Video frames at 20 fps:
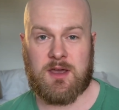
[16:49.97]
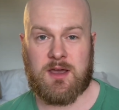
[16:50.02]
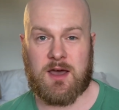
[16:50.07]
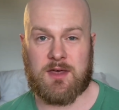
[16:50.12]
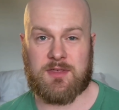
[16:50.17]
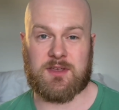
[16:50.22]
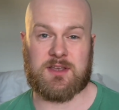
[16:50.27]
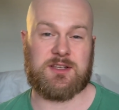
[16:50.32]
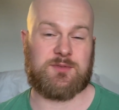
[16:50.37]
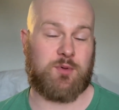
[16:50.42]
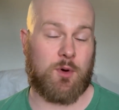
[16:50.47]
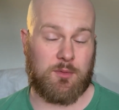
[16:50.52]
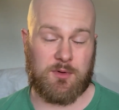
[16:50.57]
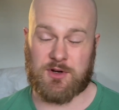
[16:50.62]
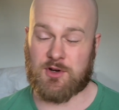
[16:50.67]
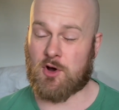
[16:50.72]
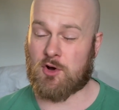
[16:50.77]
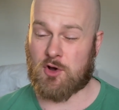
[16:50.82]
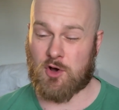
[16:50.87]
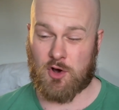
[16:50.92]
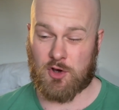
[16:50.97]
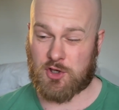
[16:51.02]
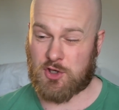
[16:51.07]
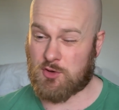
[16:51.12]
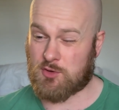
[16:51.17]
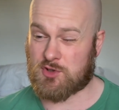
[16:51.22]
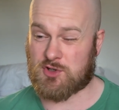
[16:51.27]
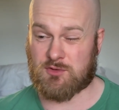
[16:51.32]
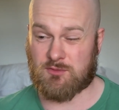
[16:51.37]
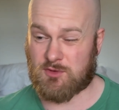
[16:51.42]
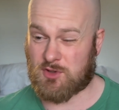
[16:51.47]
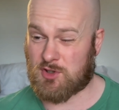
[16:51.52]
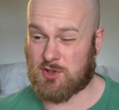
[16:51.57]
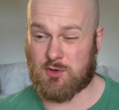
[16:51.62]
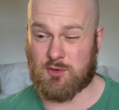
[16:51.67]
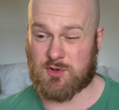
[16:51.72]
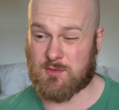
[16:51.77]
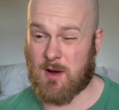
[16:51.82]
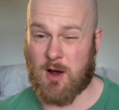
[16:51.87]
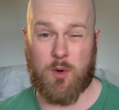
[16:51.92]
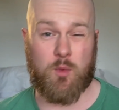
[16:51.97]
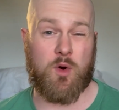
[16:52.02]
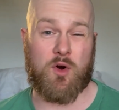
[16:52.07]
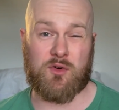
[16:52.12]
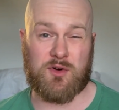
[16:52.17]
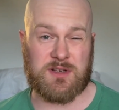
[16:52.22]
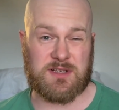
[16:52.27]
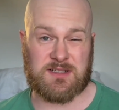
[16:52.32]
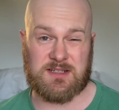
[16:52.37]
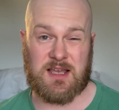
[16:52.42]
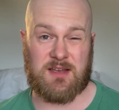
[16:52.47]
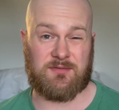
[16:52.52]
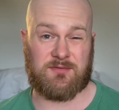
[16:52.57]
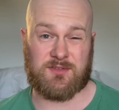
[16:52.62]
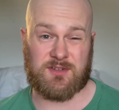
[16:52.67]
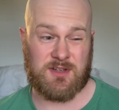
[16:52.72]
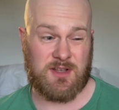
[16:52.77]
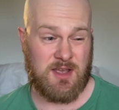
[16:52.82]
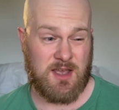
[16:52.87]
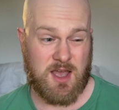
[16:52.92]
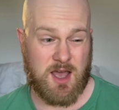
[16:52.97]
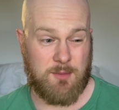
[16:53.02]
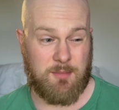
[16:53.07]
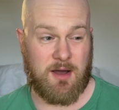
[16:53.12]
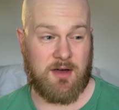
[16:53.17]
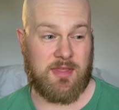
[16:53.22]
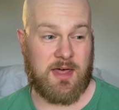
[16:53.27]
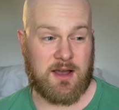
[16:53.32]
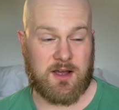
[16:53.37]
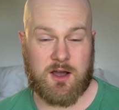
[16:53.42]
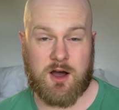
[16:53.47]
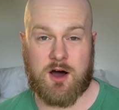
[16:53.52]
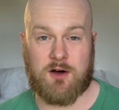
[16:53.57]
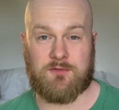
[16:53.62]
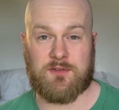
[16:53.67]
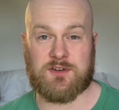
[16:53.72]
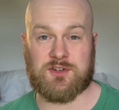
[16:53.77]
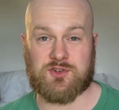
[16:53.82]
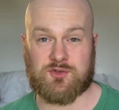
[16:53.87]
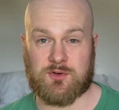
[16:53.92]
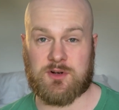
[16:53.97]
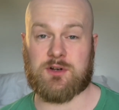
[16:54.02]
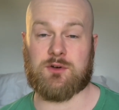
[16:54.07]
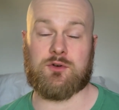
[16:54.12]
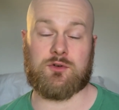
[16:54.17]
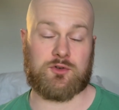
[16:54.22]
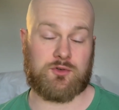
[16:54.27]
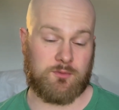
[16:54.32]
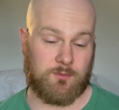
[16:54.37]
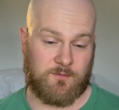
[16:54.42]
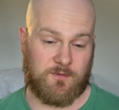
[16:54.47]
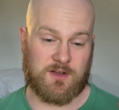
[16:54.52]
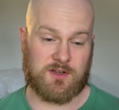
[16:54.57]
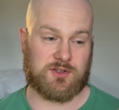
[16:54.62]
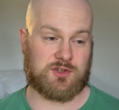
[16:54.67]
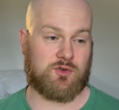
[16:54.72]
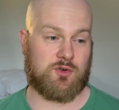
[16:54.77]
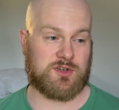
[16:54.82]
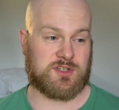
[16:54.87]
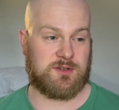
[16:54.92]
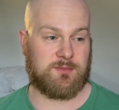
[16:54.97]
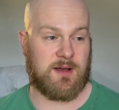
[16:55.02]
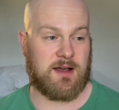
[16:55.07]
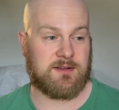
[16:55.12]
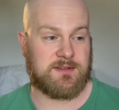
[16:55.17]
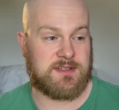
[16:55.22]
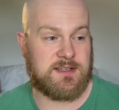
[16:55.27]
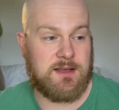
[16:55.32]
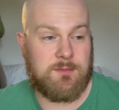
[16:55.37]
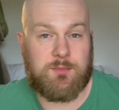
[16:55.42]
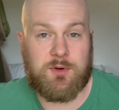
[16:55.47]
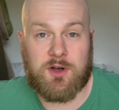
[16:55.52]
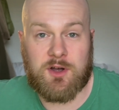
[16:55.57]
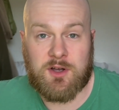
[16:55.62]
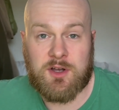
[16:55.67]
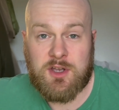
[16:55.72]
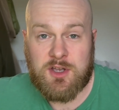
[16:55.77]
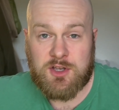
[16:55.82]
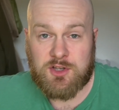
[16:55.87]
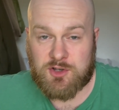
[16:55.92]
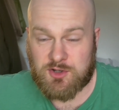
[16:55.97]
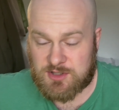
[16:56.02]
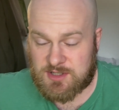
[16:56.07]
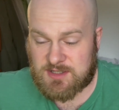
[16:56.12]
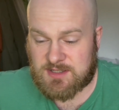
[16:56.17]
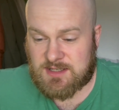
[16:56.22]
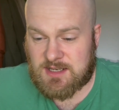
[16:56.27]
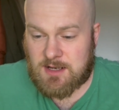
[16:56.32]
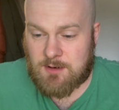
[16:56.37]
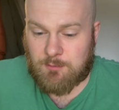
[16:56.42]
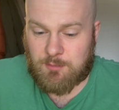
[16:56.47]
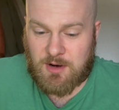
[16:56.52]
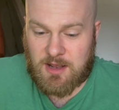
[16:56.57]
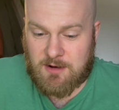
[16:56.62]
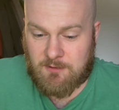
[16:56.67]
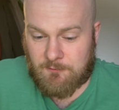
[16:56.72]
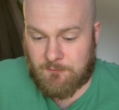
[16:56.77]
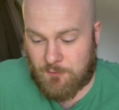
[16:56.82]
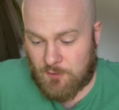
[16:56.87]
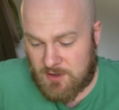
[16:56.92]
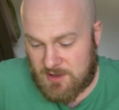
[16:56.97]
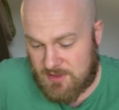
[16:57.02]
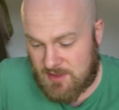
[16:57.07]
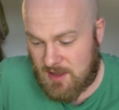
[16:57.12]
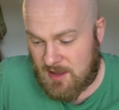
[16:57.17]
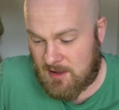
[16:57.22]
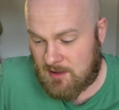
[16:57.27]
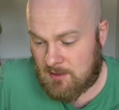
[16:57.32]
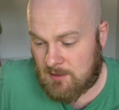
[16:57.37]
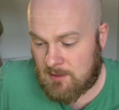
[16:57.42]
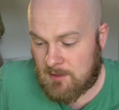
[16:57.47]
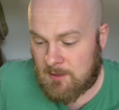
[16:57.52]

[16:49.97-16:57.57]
I think he's probably not got a huge amount of worries left about that calf injury, or fingers crossed about it, but good to see him playing fully there.